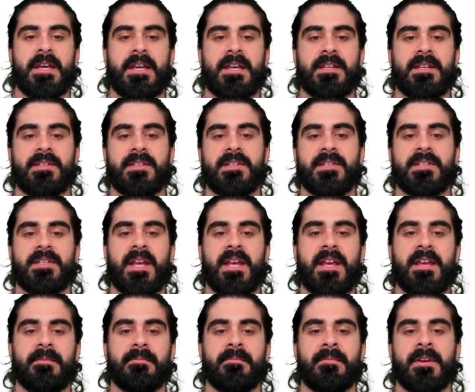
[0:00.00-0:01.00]
is the
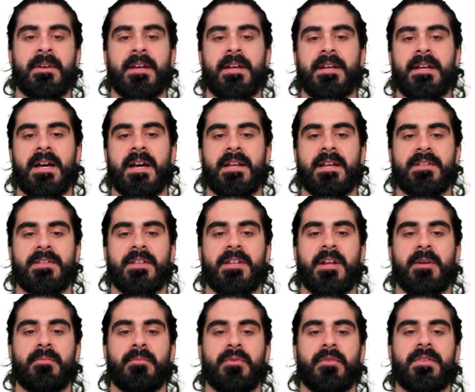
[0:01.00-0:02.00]
same as the
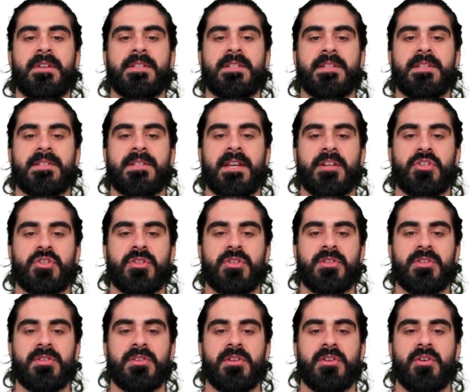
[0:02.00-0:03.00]
number of
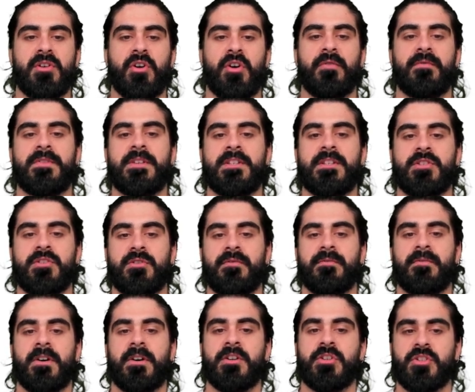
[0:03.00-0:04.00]
intersections of these two
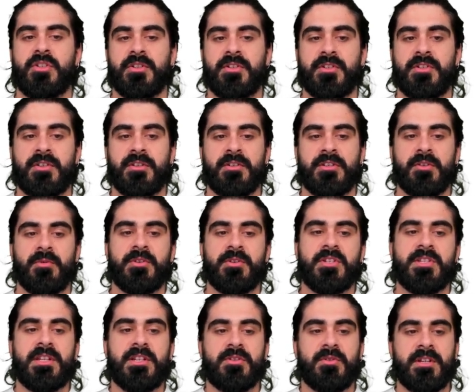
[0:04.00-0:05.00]
functions. So we
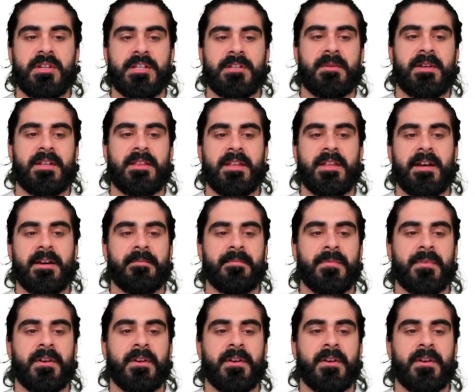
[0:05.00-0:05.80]
just need to explain that.